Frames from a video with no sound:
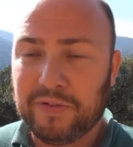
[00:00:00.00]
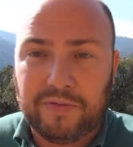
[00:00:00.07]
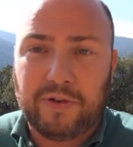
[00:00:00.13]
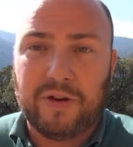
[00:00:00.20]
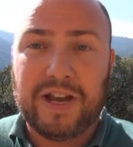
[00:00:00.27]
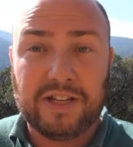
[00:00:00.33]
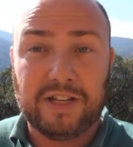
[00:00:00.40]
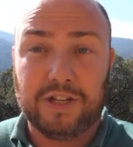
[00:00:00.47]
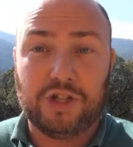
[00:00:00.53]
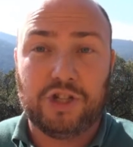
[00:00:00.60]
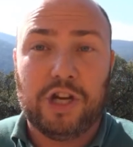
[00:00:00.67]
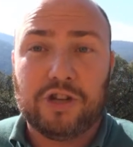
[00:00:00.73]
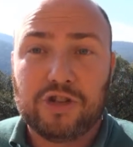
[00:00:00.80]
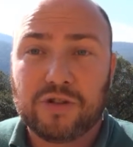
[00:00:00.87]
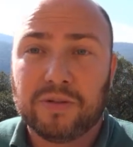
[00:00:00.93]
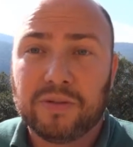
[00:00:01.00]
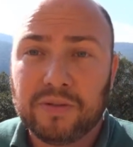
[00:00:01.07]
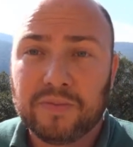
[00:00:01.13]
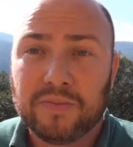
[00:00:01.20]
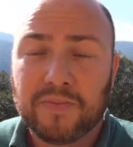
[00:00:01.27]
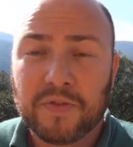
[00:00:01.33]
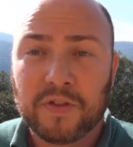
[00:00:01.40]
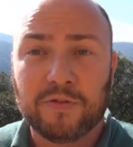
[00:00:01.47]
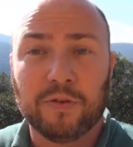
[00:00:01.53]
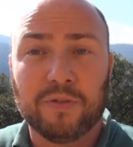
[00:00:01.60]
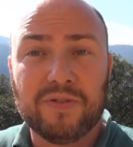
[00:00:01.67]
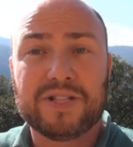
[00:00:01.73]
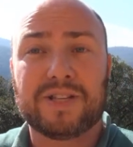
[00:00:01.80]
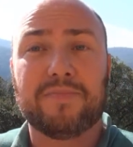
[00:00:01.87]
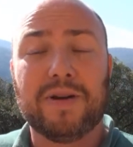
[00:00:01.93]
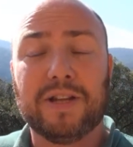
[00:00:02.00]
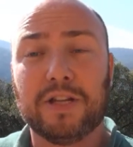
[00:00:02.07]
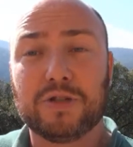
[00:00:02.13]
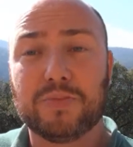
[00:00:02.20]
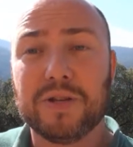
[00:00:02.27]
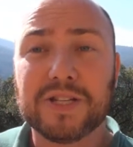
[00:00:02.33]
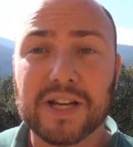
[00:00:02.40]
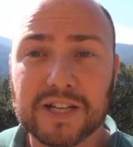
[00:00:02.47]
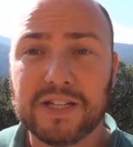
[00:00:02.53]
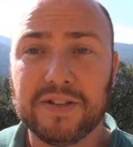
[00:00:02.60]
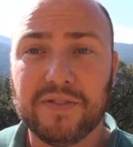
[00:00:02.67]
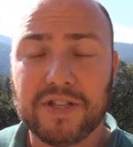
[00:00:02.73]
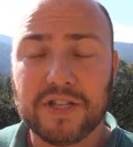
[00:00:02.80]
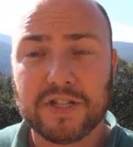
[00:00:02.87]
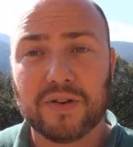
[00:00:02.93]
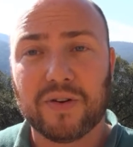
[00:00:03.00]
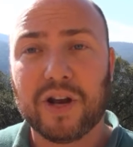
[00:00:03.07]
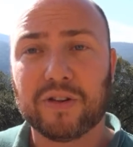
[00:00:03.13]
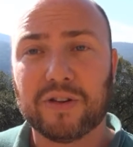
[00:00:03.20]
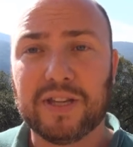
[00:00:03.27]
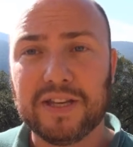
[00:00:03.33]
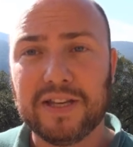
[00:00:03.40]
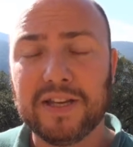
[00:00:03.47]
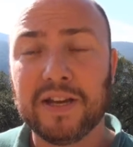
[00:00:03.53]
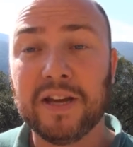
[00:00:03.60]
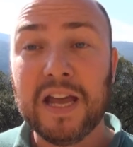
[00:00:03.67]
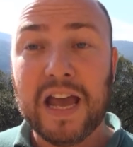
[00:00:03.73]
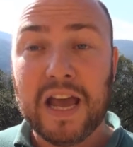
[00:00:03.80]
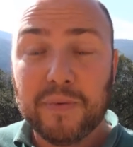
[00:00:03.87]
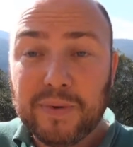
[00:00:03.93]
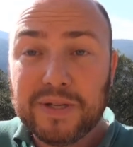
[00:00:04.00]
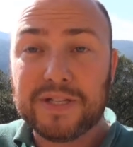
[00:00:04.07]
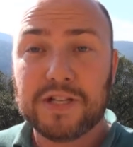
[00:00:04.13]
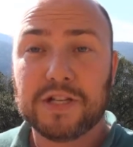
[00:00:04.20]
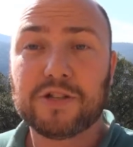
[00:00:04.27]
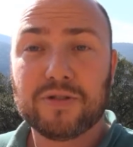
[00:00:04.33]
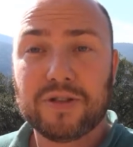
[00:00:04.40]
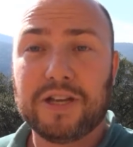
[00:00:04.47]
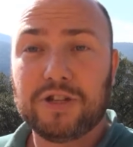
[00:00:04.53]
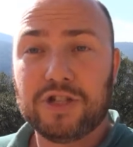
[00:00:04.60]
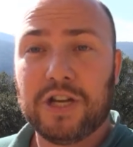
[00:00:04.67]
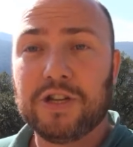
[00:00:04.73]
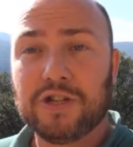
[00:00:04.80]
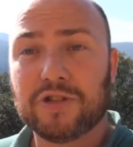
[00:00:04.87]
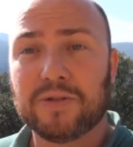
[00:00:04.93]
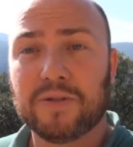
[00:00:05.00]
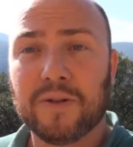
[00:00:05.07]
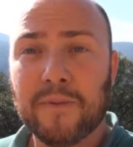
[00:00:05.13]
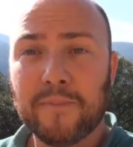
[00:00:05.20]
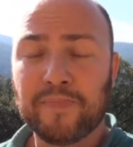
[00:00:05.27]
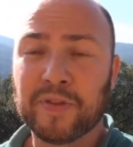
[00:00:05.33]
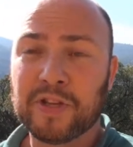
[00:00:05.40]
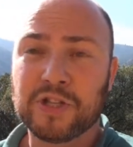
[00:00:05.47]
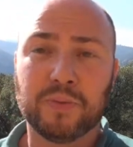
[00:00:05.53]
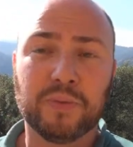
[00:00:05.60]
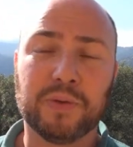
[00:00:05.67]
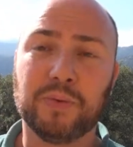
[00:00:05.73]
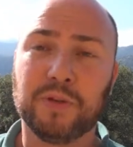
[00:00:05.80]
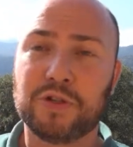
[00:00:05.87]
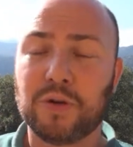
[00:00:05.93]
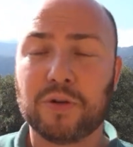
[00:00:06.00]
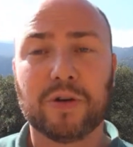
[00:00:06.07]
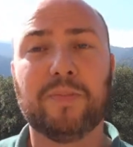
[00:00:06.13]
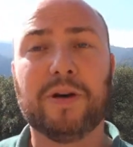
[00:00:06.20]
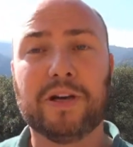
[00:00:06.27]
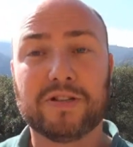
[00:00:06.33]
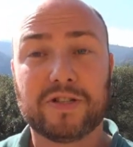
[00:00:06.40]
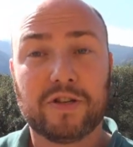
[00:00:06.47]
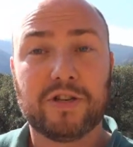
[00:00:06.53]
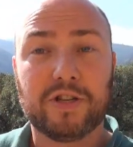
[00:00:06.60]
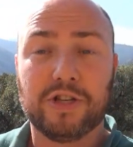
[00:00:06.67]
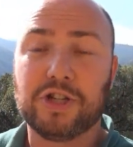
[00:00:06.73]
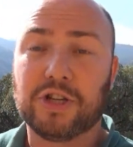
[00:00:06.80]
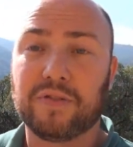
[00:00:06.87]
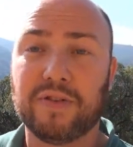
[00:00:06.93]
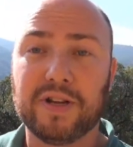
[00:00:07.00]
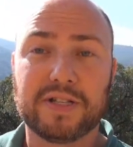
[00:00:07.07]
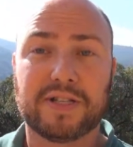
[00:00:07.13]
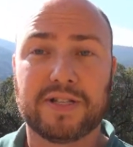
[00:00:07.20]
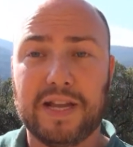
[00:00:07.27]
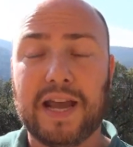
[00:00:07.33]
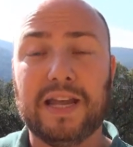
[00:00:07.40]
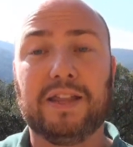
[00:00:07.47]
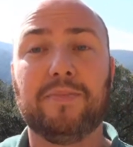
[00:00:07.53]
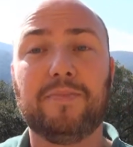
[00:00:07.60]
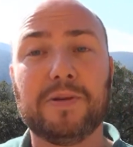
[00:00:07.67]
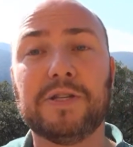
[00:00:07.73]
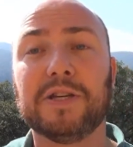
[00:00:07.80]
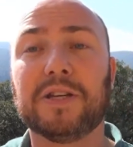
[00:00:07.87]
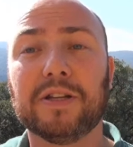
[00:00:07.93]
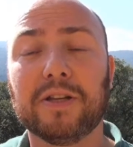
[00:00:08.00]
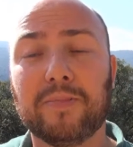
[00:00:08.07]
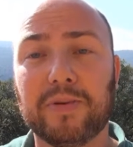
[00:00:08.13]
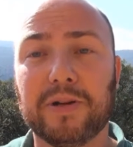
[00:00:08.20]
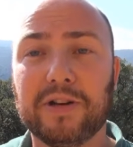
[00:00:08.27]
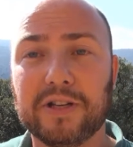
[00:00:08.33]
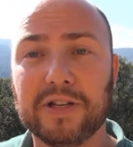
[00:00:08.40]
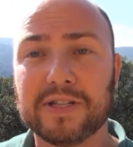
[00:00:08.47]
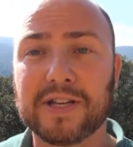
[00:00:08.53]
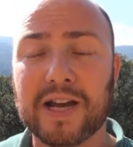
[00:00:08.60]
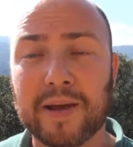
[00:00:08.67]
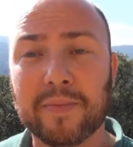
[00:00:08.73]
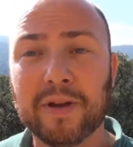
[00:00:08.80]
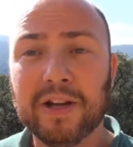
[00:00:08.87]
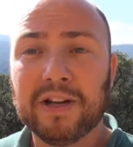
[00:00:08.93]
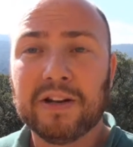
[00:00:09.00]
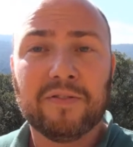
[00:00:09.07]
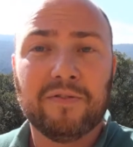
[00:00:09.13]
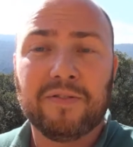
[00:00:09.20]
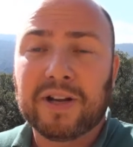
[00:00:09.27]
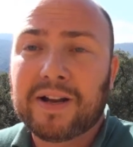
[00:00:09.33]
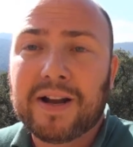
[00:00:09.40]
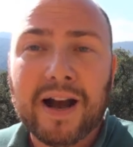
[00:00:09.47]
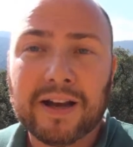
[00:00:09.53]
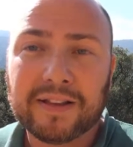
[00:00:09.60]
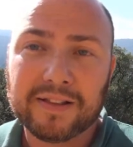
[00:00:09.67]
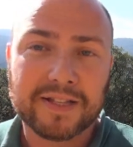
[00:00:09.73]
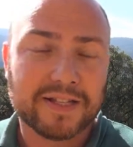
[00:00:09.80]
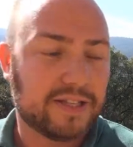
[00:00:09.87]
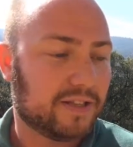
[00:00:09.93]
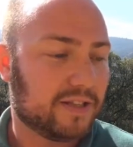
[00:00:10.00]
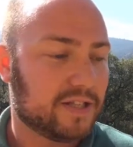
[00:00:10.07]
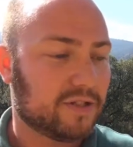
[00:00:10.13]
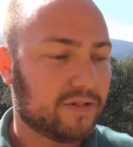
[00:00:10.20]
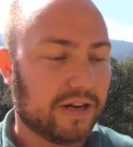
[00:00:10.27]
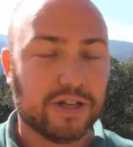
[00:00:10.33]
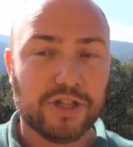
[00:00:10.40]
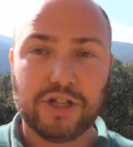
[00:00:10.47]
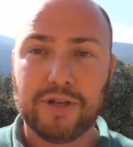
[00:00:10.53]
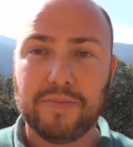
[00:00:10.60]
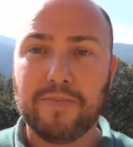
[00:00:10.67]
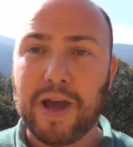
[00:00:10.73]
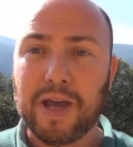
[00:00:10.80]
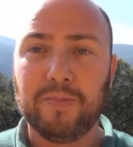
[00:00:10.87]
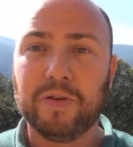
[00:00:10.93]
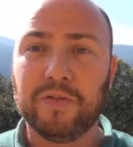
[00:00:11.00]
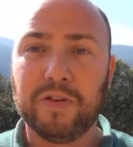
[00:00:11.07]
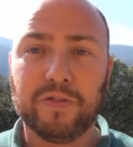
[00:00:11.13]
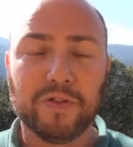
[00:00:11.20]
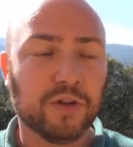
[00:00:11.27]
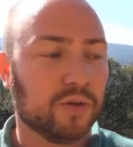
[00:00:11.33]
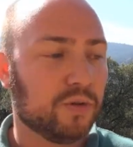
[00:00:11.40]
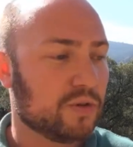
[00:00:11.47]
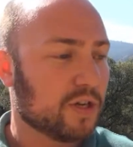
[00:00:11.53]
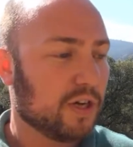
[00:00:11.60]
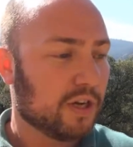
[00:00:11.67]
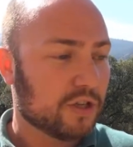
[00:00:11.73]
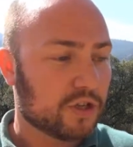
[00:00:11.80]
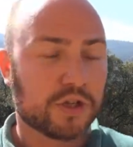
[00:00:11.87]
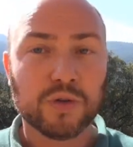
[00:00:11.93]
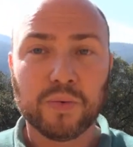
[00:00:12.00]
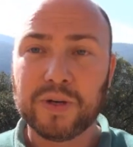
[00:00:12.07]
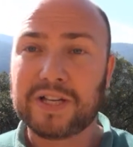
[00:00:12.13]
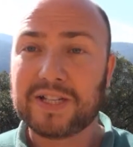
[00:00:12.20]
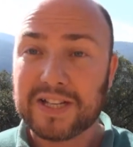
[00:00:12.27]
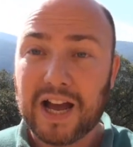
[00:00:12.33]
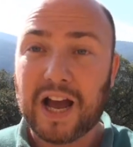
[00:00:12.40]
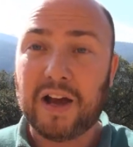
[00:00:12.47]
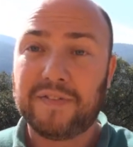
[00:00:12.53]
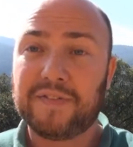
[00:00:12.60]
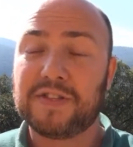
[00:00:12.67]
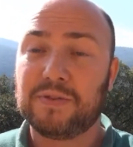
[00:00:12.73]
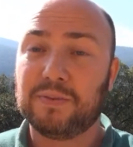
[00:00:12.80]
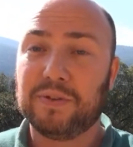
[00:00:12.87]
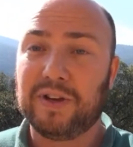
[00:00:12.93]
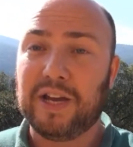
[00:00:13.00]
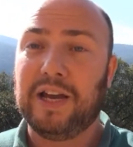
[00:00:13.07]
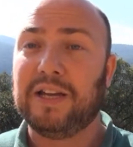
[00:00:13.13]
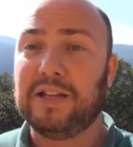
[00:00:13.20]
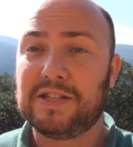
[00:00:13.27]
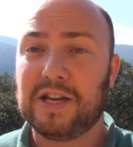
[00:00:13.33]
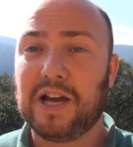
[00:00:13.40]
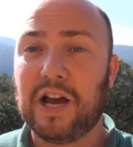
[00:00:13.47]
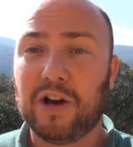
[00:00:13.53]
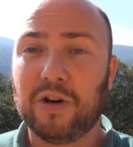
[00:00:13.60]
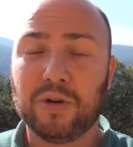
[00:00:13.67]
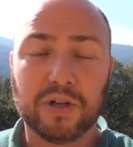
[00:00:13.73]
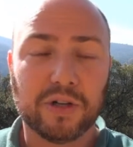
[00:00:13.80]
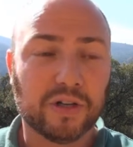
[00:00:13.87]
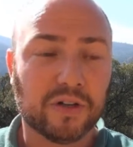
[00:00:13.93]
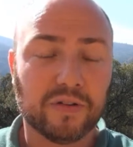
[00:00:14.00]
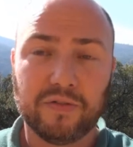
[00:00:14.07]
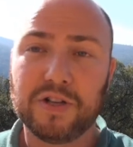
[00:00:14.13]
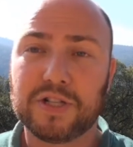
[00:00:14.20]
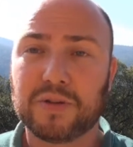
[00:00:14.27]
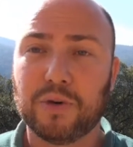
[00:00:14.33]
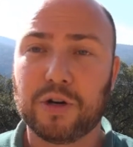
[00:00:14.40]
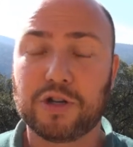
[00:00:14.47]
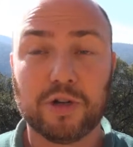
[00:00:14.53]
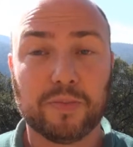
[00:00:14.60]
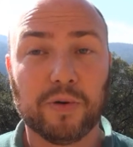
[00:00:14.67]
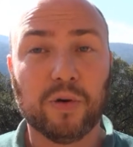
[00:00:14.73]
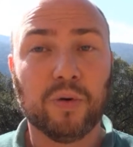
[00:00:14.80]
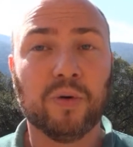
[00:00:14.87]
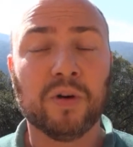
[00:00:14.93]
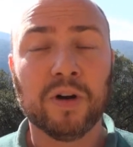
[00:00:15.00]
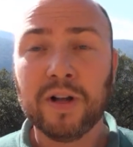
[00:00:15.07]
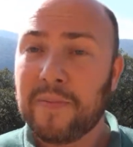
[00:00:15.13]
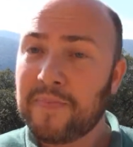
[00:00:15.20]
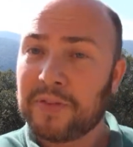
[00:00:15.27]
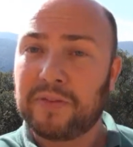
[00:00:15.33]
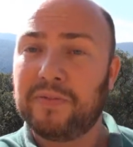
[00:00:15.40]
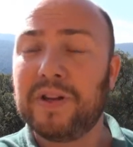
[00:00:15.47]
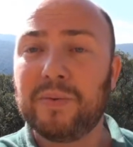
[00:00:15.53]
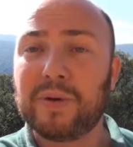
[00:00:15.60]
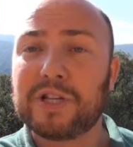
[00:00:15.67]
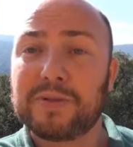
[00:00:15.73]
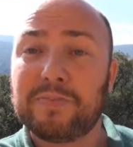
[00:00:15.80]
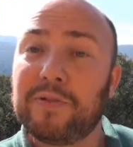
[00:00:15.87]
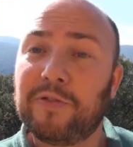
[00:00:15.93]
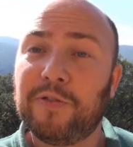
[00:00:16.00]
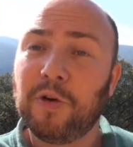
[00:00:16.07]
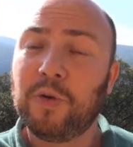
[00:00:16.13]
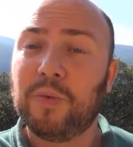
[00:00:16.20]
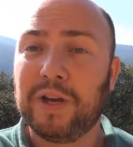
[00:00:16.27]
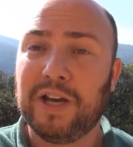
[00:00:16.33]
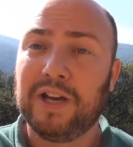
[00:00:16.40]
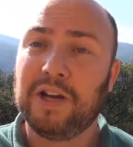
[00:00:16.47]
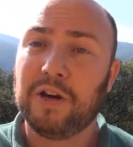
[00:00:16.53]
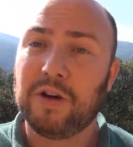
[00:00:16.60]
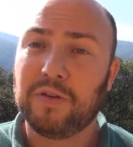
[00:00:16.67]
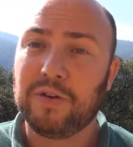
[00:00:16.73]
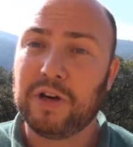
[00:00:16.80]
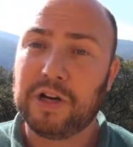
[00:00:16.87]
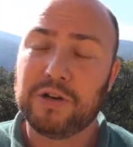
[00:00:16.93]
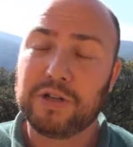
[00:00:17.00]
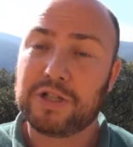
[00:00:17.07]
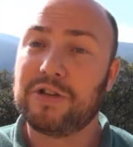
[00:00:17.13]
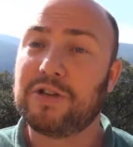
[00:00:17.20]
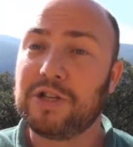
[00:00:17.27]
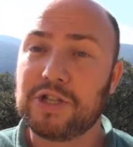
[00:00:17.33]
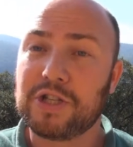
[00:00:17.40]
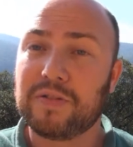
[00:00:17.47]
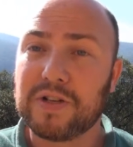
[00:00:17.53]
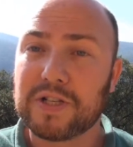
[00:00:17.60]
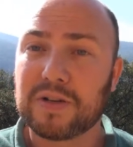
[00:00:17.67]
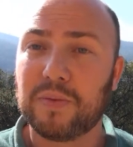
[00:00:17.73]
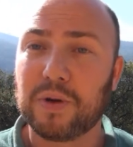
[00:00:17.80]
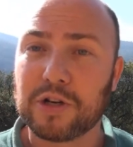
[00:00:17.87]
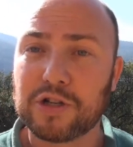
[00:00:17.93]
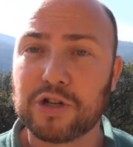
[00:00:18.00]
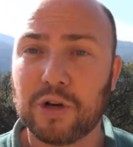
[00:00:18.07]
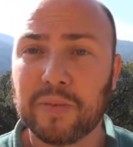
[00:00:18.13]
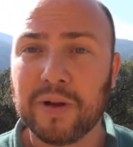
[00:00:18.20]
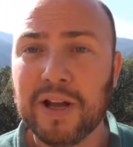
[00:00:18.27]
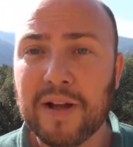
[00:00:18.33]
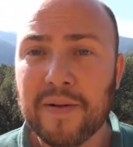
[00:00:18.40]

created a schedule for risk management activities throughout the year, and we stick to that schedule. So we would talk about strategic risks at the particular period in time, regardless that the strategy may be reviewed 2 weeks after we've had our risk workshop or 3 weeks before we had our strategic risk workshop.